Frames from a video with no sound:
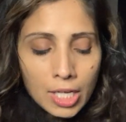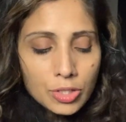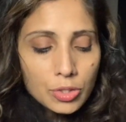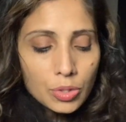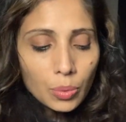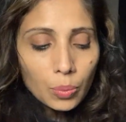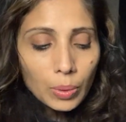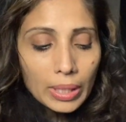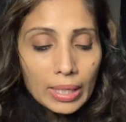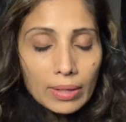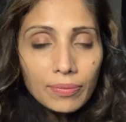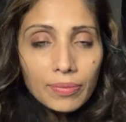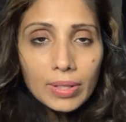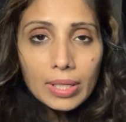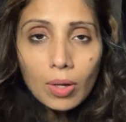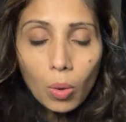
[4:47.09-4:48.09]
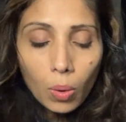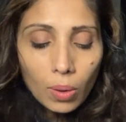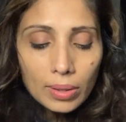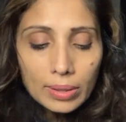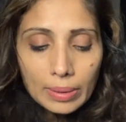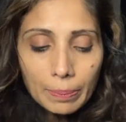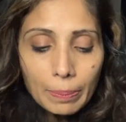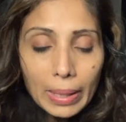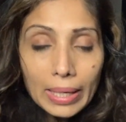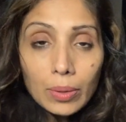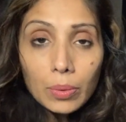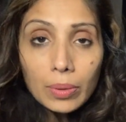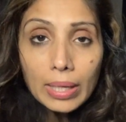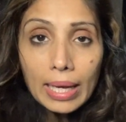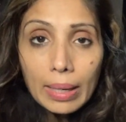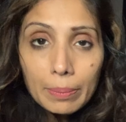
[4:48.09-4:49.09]
So even all the
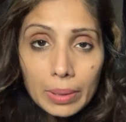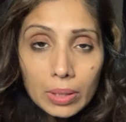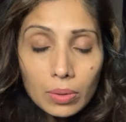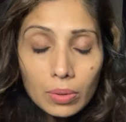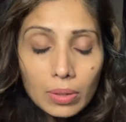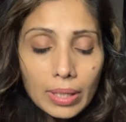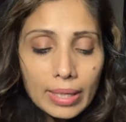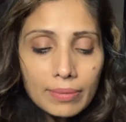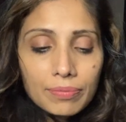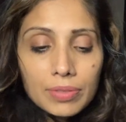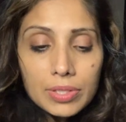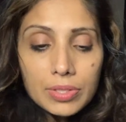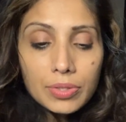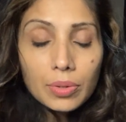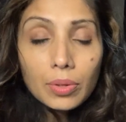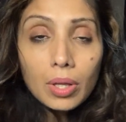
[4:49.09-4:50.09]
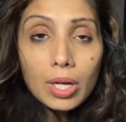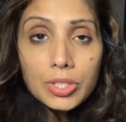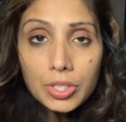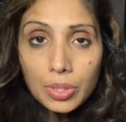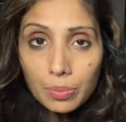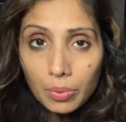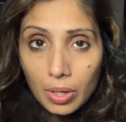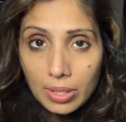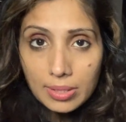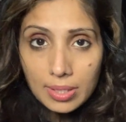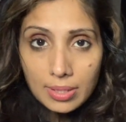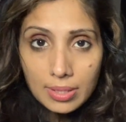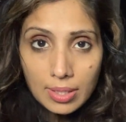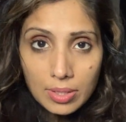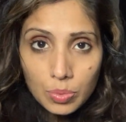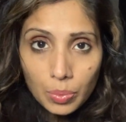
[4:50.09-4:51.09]
biochemical and physiologic
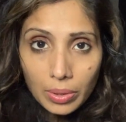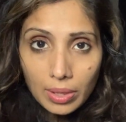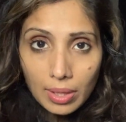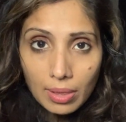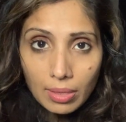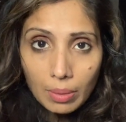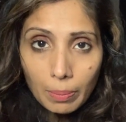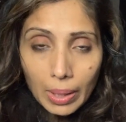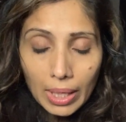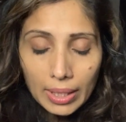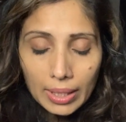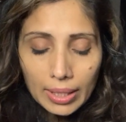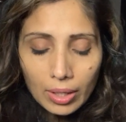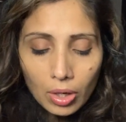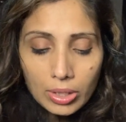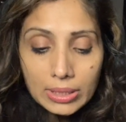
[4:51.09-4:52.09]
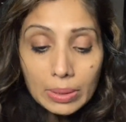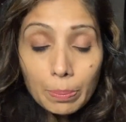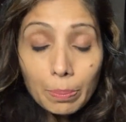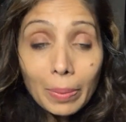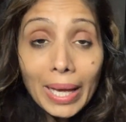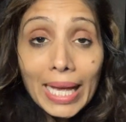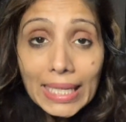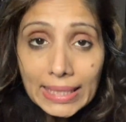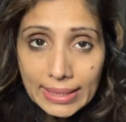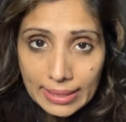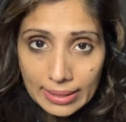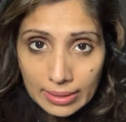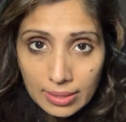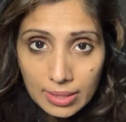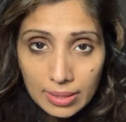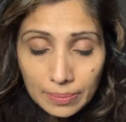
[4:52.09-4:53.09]
processes within the body are
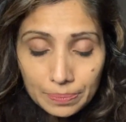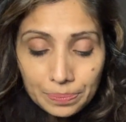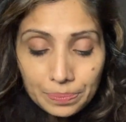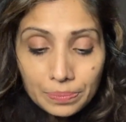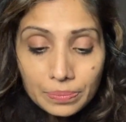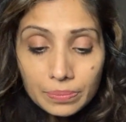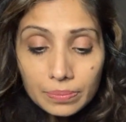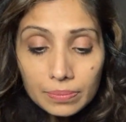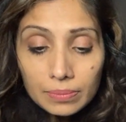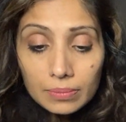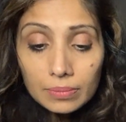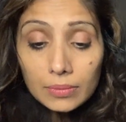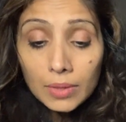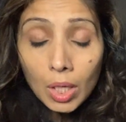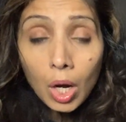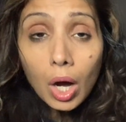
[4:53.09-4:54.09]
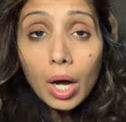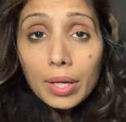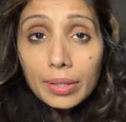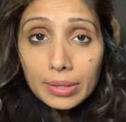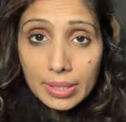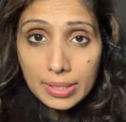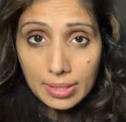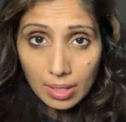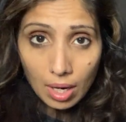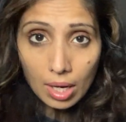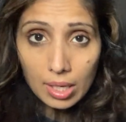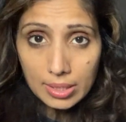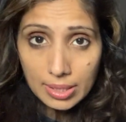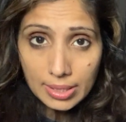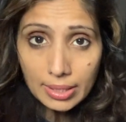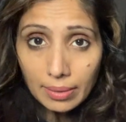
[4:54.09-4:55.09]
dependent on this
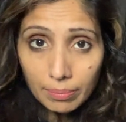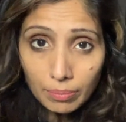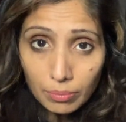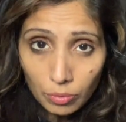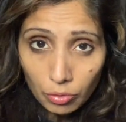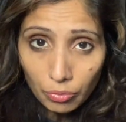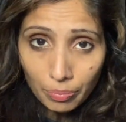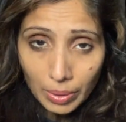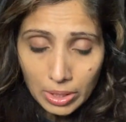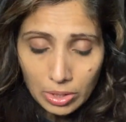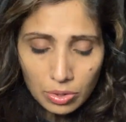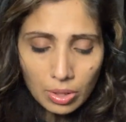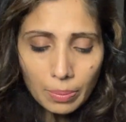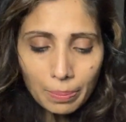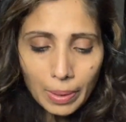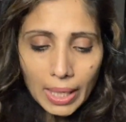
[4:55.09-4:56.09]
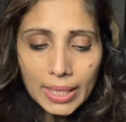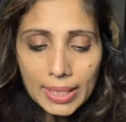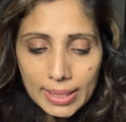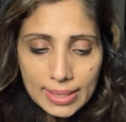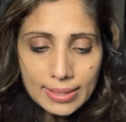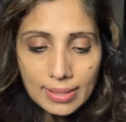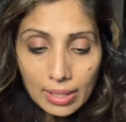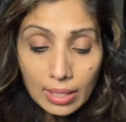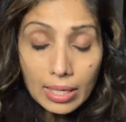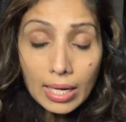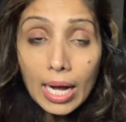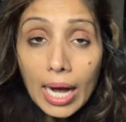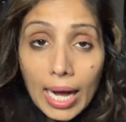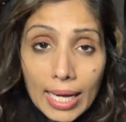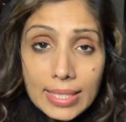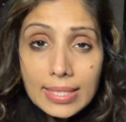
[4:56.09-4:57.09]
constant movement. So the body is in a
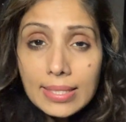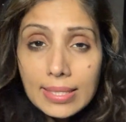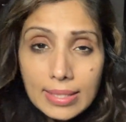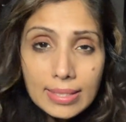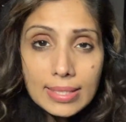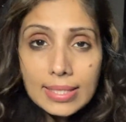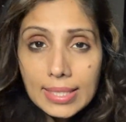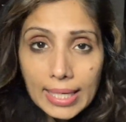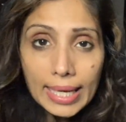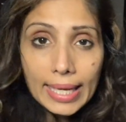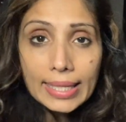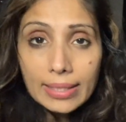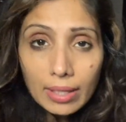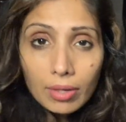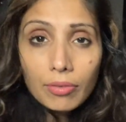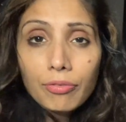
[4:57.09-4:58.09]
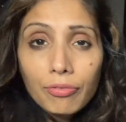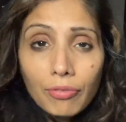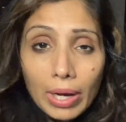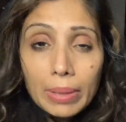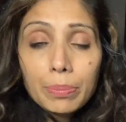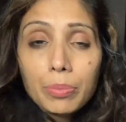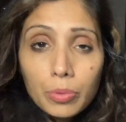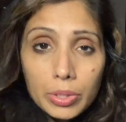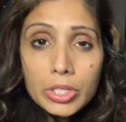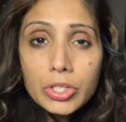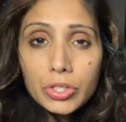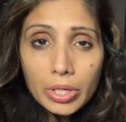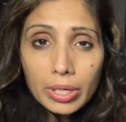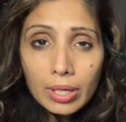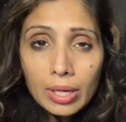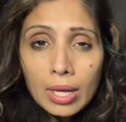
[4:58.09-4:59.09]
constant state of
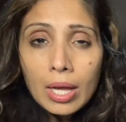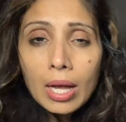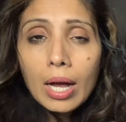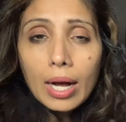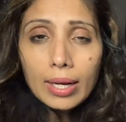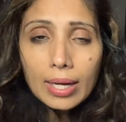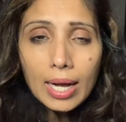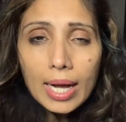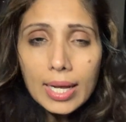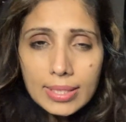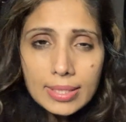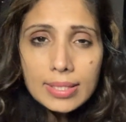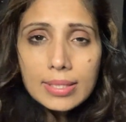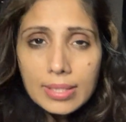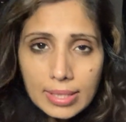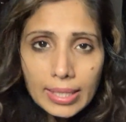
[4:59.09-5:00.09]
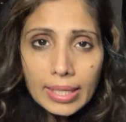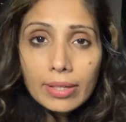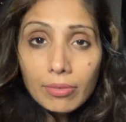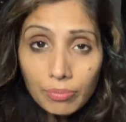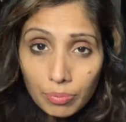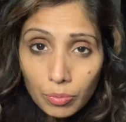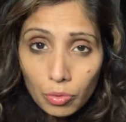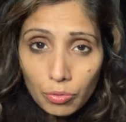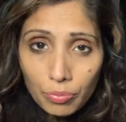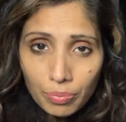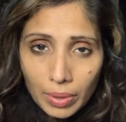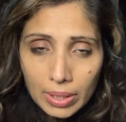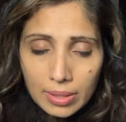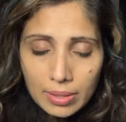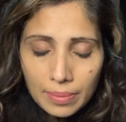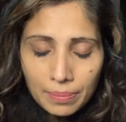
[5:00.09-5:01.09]
vibration, constant state of
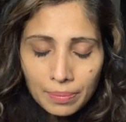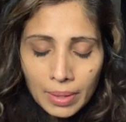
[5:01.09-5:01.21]
movement.